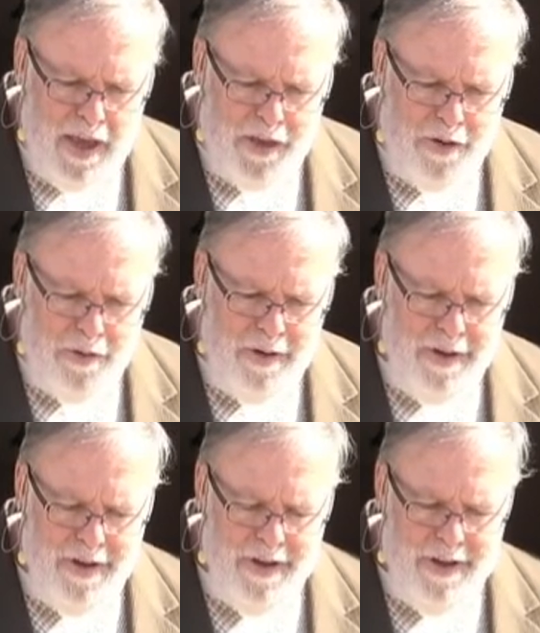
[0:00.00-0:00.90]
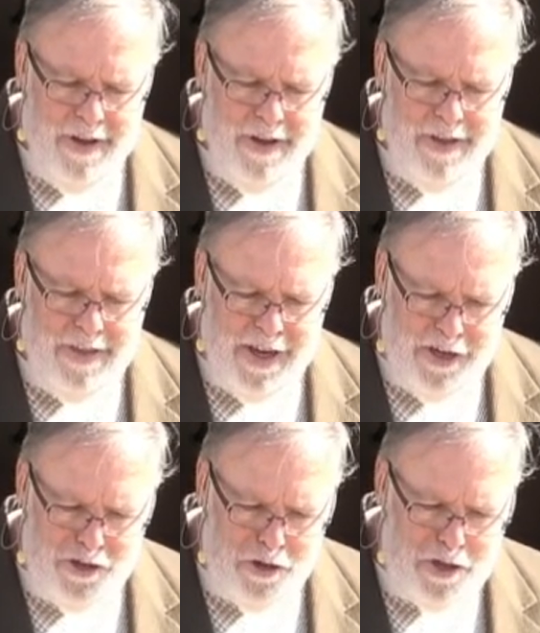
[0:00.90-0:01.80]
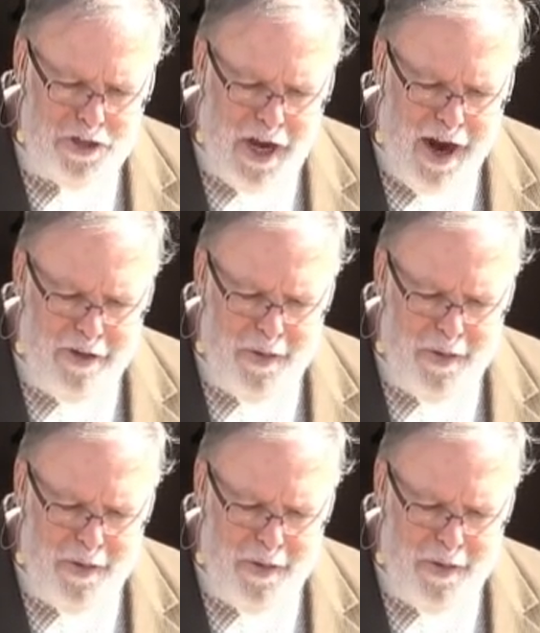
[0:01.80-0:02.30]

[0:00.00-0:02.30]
you that it's your desire